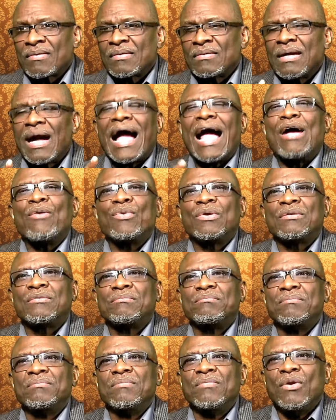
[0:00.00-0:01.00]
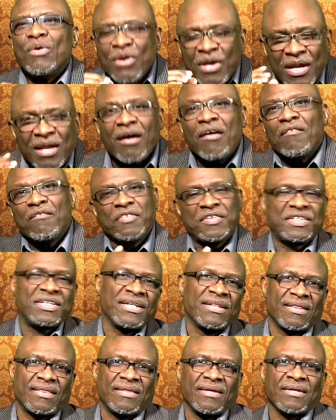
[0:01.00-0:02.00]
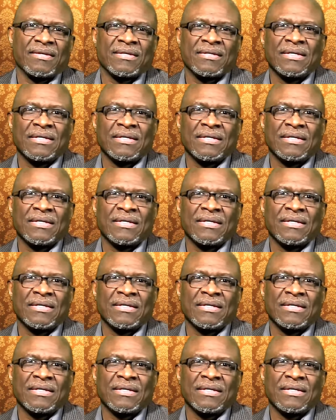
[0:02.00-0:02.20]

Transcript: I would love Cynthia.